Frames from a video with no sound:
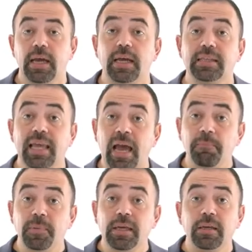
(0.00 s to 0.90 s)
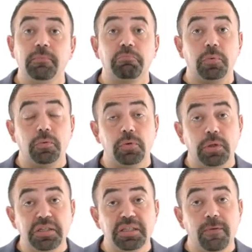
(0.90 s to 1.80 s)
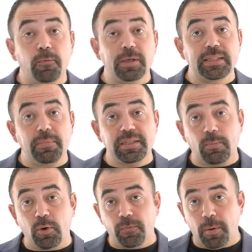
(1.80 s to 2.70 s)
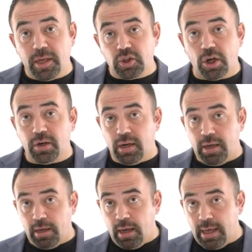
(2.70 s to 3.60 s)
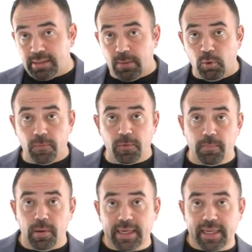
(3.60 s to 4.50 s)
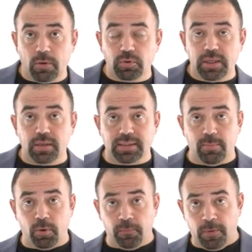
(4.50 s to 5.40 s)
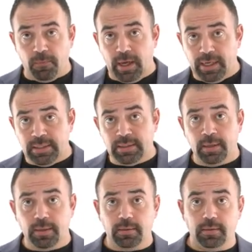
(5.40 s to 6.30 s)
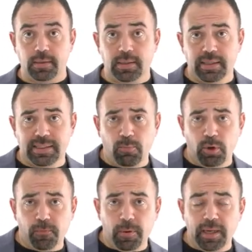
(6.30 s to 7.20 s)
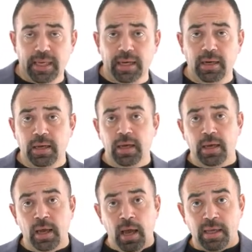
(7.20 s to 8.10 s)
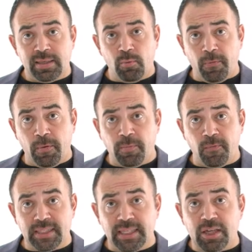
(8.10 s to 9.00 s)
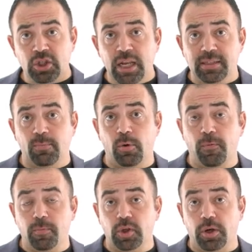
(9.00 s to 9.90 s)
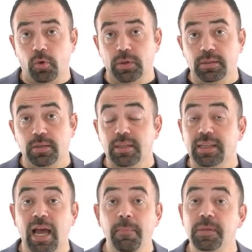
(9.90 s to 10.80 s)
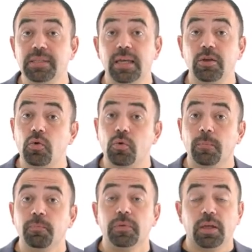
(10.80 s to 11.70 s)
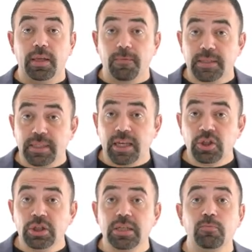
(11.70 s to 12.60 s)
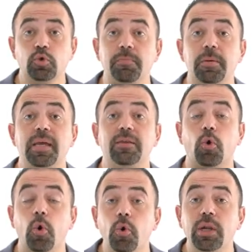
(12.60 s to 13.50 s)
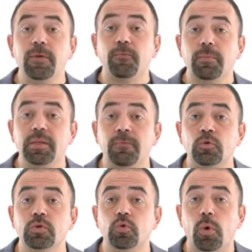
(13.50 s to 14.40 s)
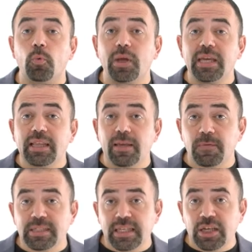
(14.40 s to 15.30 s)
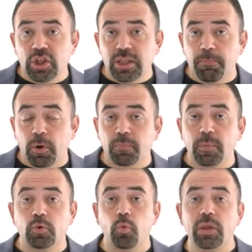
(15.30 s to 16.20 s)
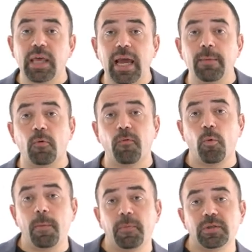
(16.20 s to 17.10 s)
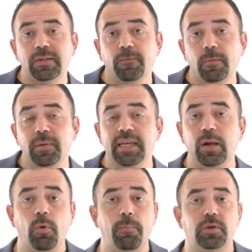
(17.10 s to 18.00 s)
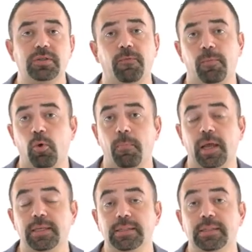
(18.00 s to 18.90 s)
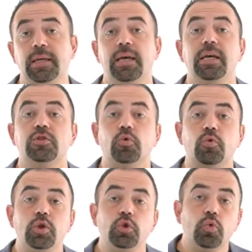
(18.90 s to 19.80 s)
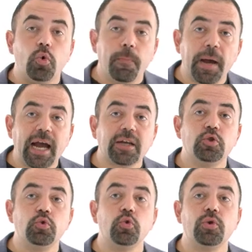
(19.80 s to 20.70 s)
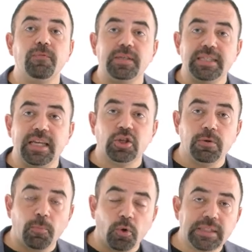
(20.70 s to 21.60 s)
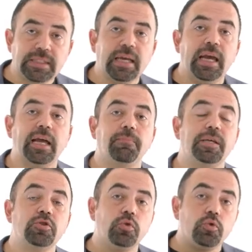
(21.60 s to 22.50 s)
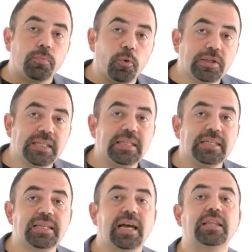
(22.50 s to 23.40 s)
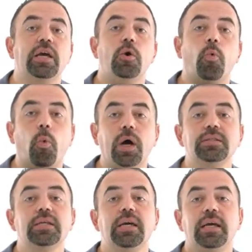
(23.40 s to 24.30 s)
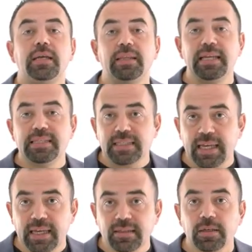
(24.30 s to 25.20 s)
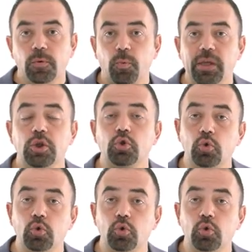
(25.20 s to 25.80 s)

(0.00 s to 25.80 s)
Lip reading: It can be, they say, for example, someone from HR and someone from accounting, someone from finance, someone from legal, and someone from investigation, and someone from internal audit. It can be saying, no, the investigation team should be made only from individuals who are working in the investigation department with the help of one person from legal, one person from compliance. So you need to go back to your investigation policy and based on your policy decide what they said we need to